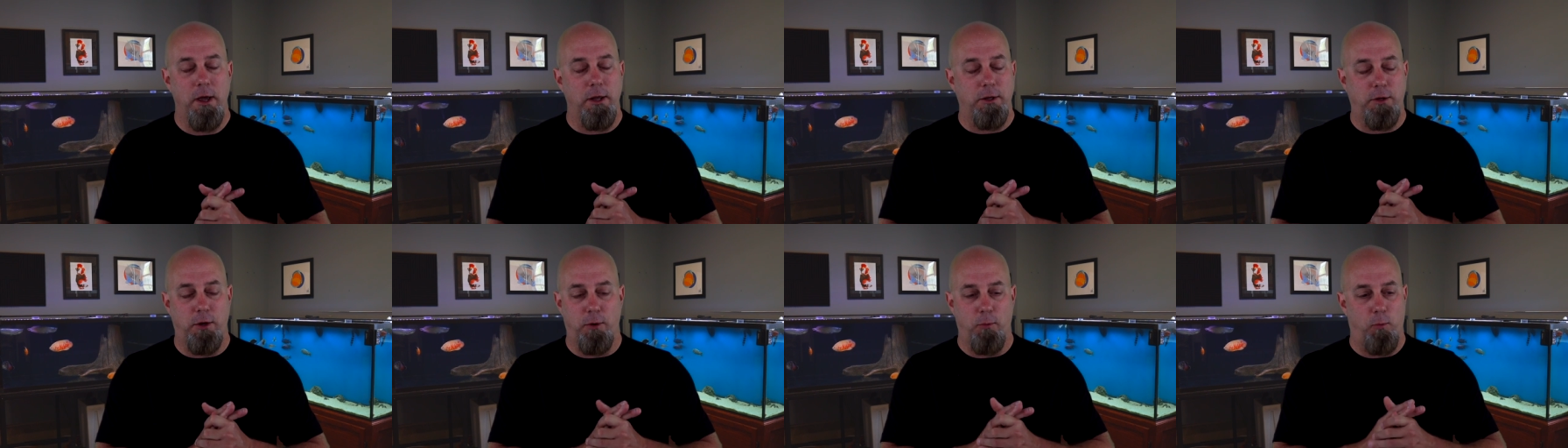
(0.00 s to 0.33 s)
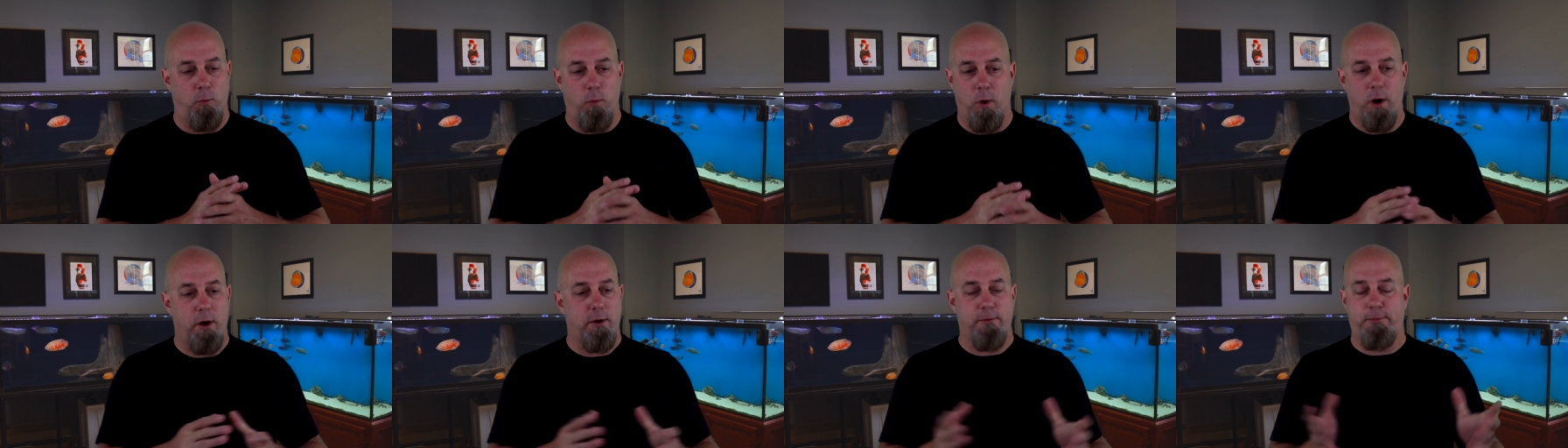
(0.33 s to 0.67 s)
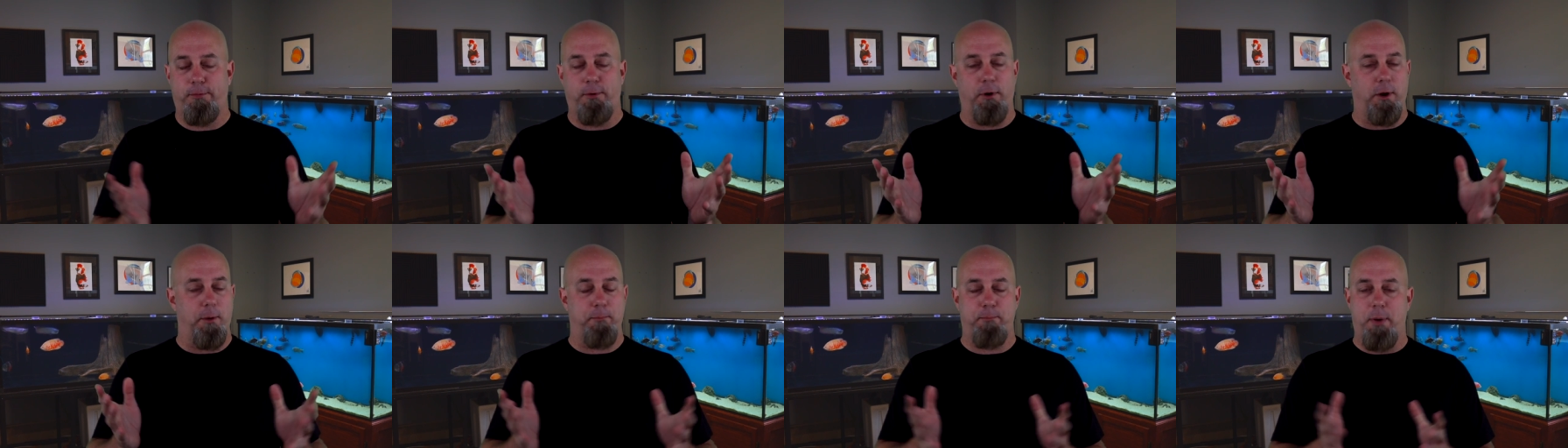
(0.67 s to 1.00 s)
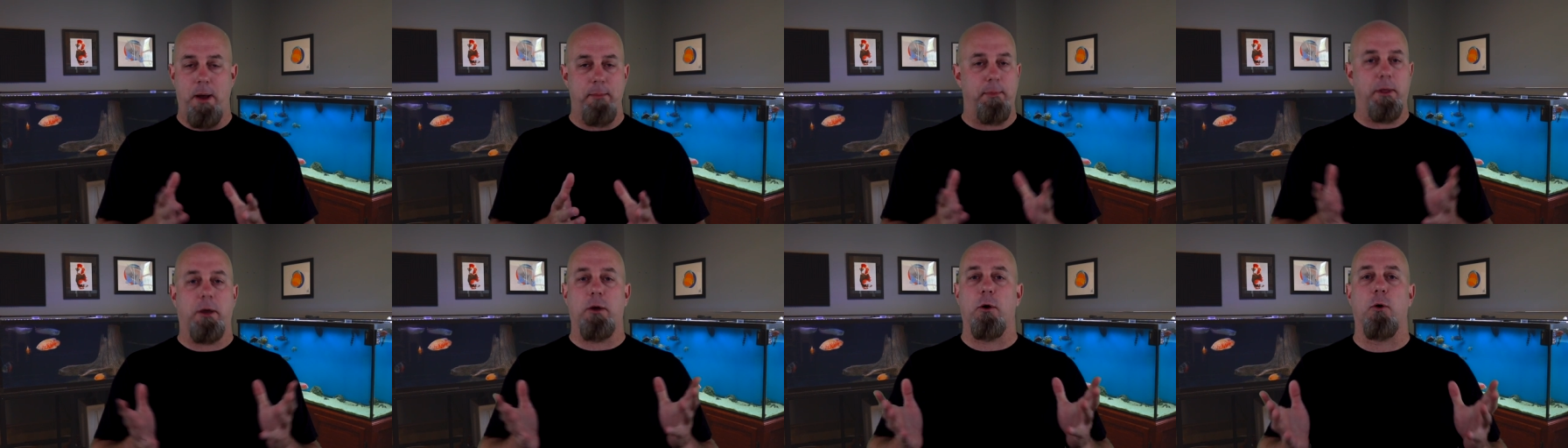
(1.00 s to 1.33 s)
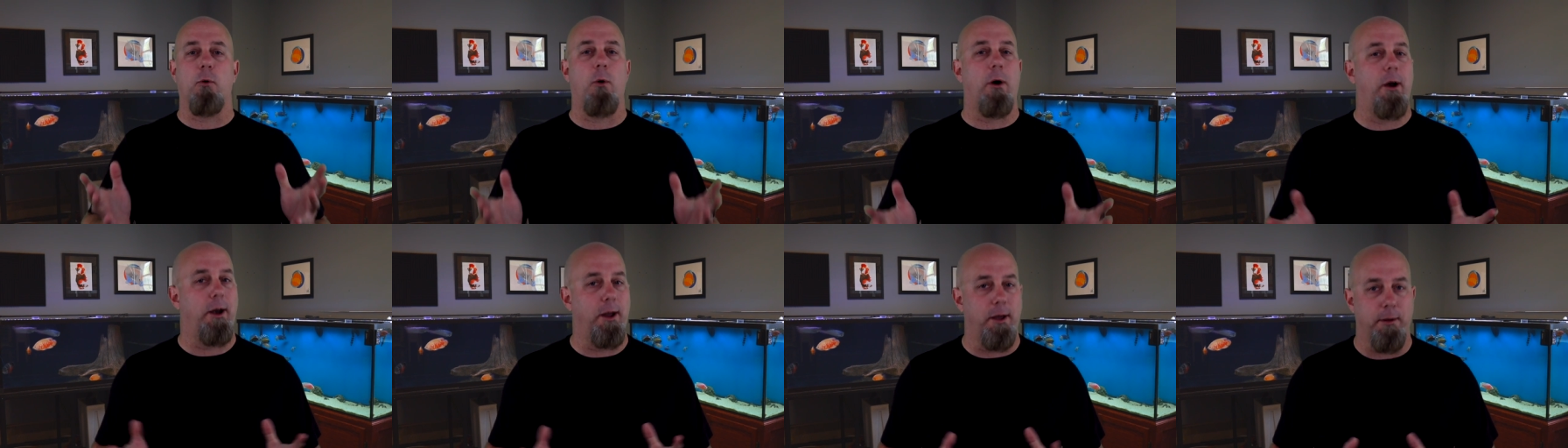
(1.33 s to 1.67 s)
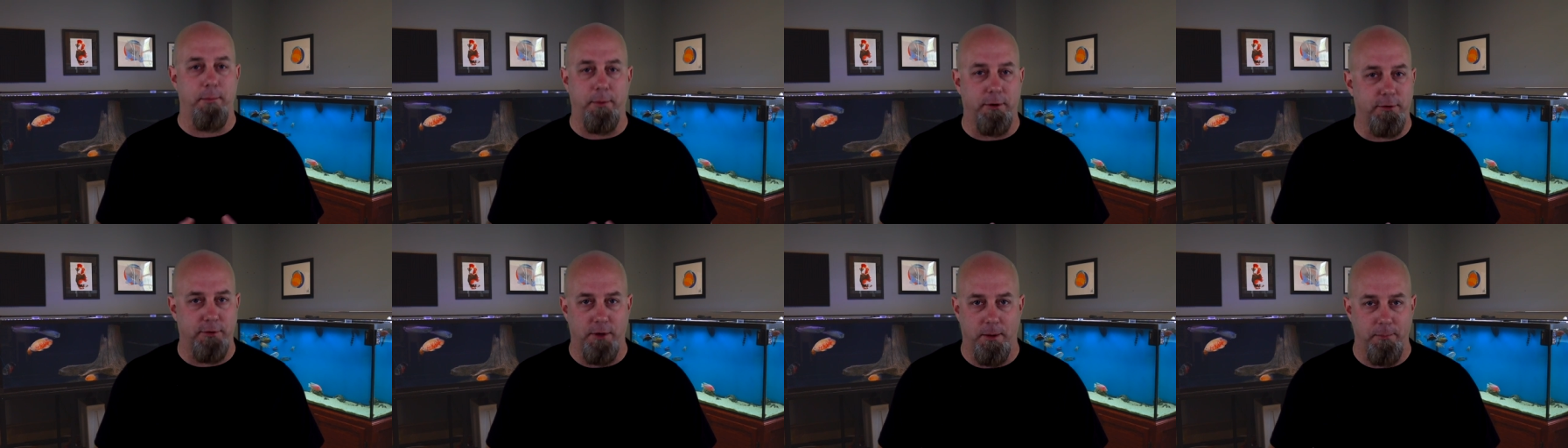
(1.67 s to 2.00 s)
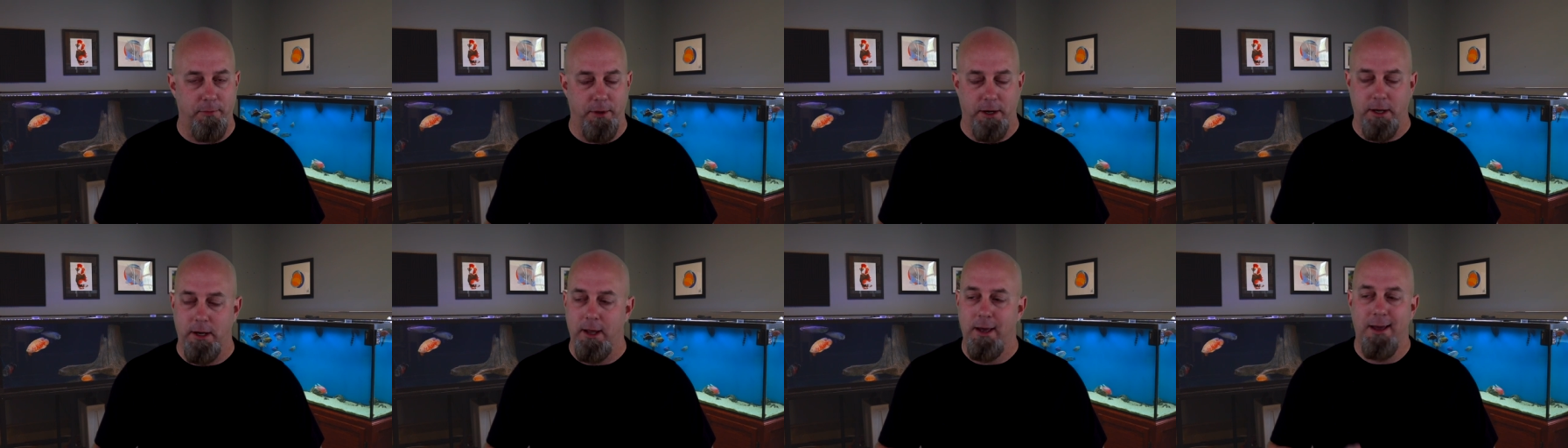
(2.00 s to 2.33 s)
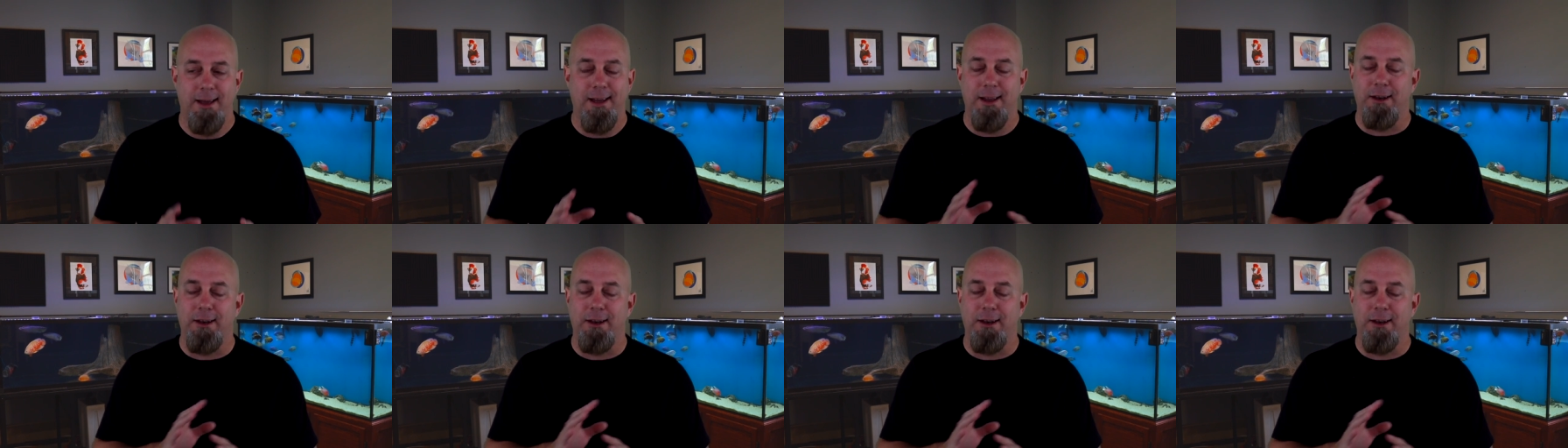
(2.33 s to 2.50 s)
you work for a public aquarium or something,